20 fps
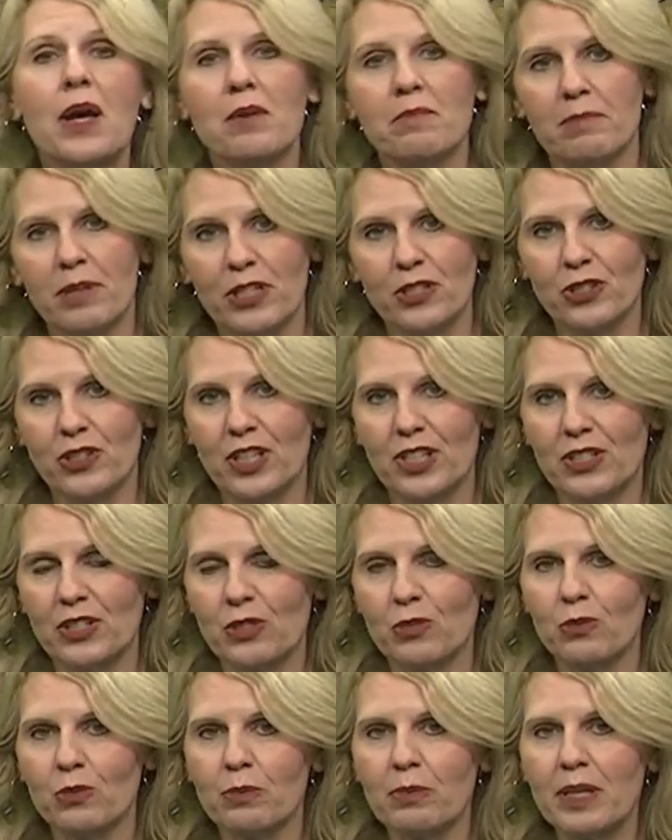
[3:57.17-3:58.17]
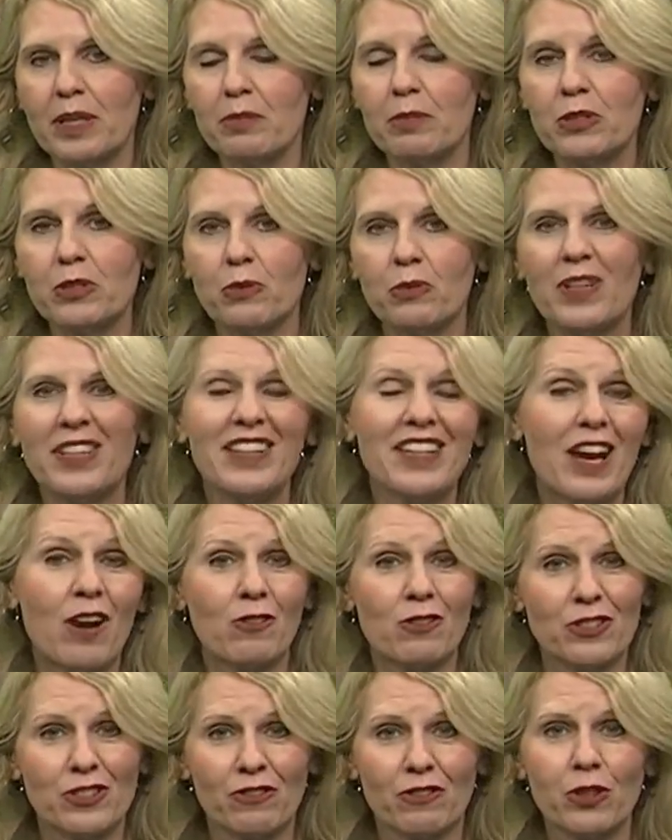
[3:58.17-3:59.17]
Best chances will be between the
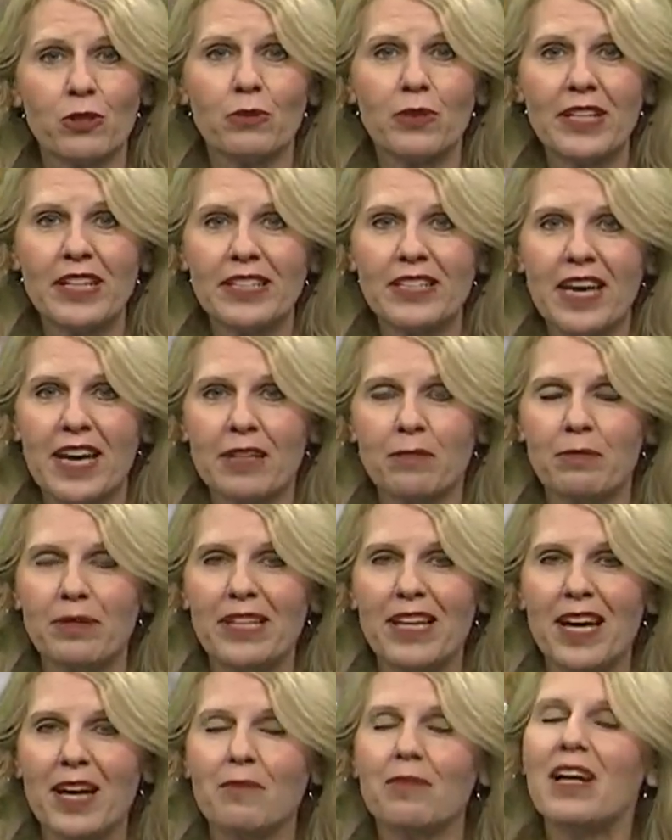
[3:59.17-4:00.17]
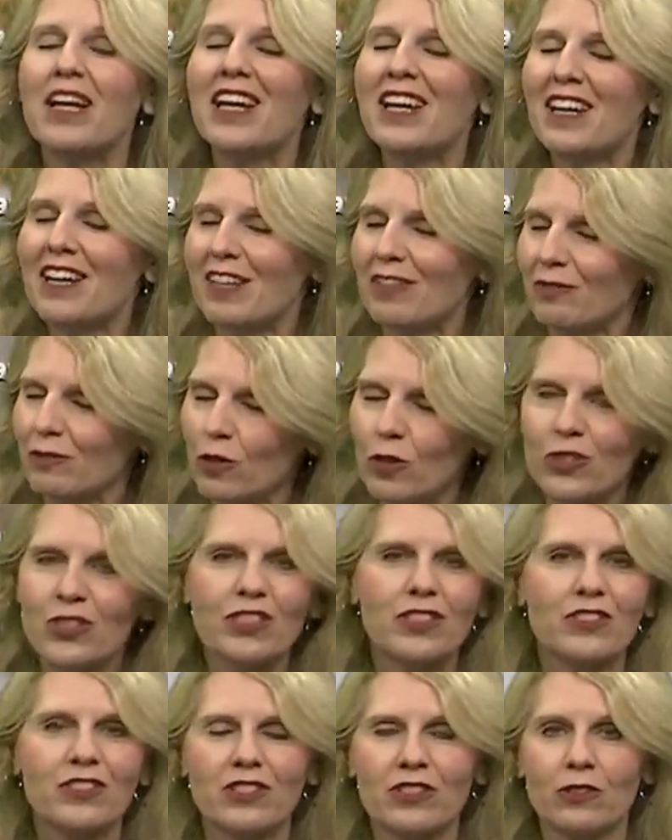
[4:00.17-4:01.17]
hours of 3 and 9 p.m. Of course,
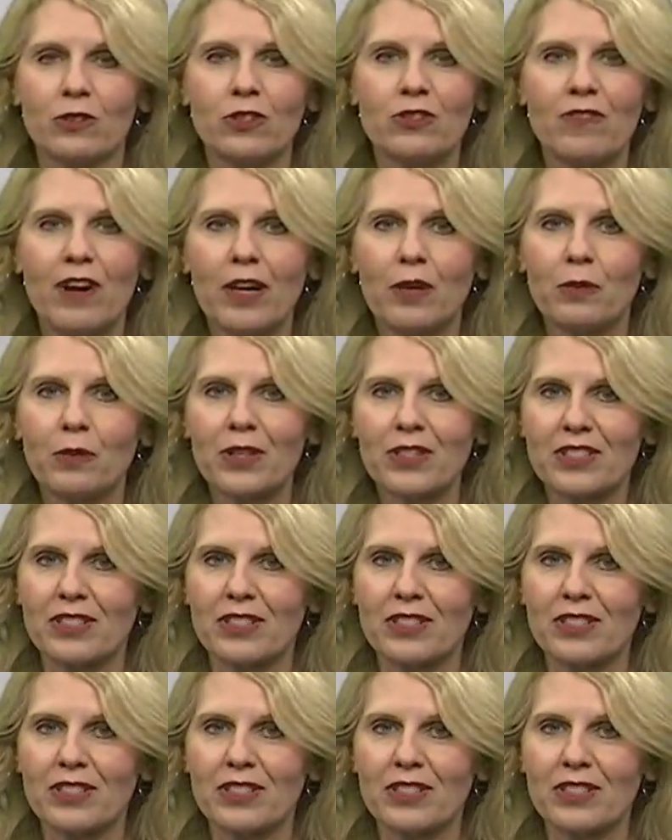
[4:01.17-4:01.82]
there's those fireworks